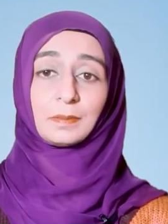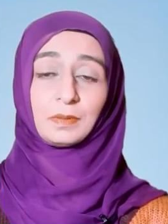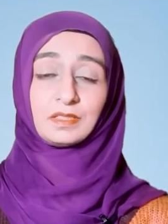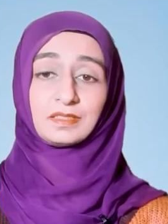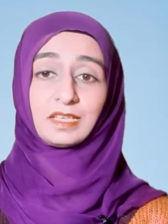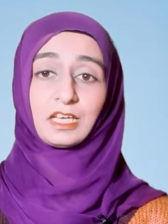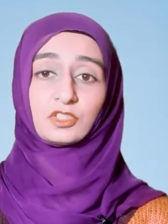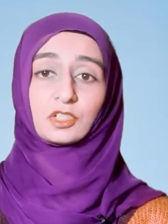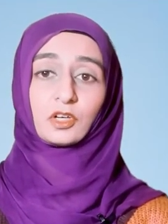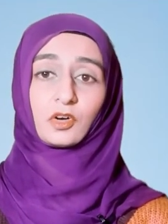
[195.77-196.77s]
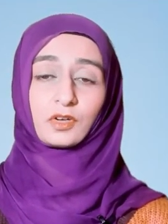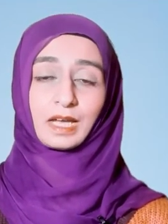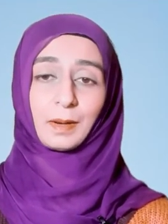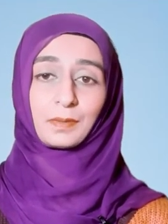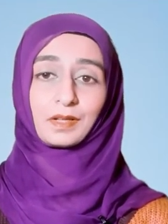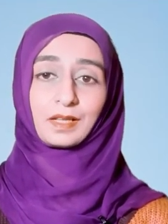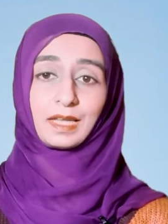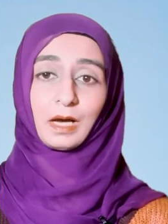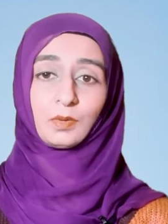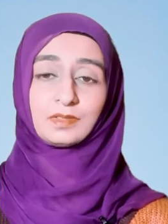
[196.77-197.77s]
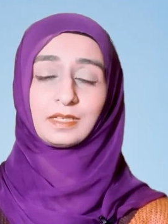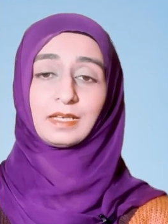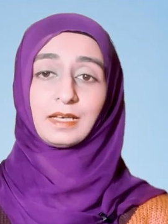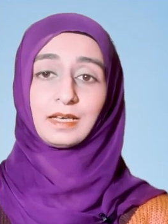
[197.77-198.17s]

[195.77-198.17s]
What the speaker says: depreciation or capital allowance